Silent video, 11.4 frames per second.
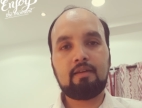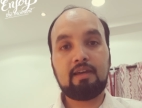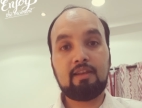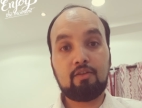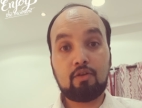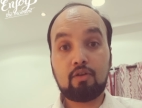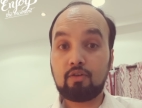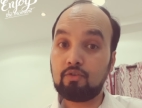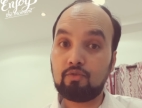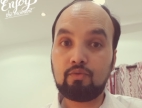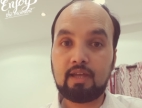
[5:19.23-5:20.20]
And in order
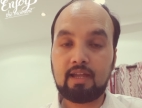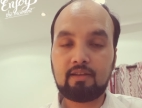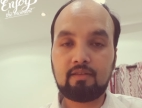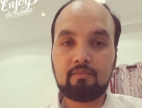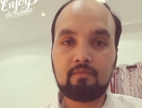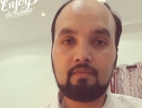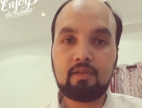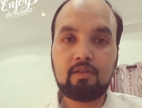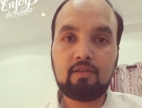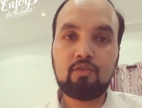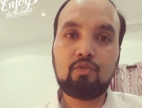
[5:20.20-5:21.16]
to do that,
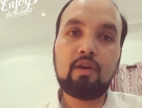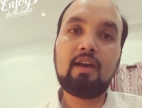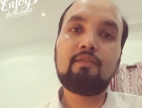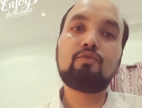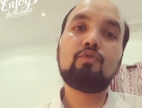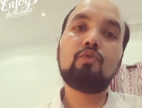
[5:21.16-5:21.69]
you have to